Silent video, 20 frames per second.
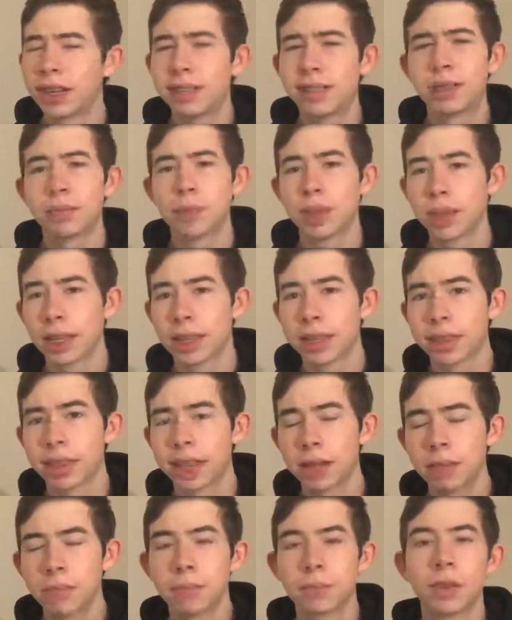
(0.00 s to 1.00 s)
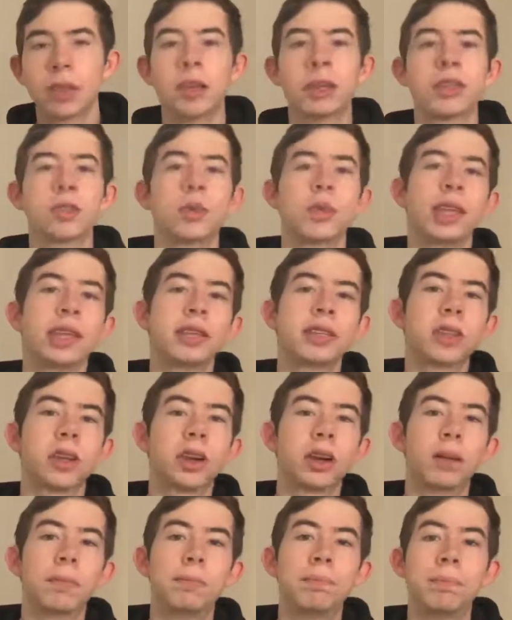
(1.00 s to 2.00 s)
something like that. So these are
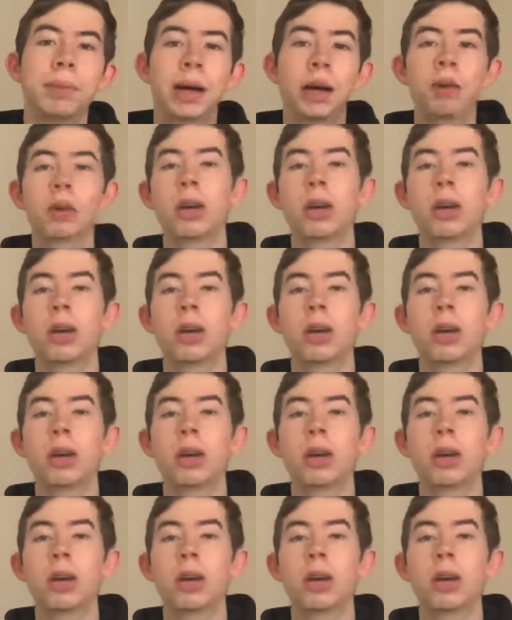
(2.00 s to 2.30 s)
about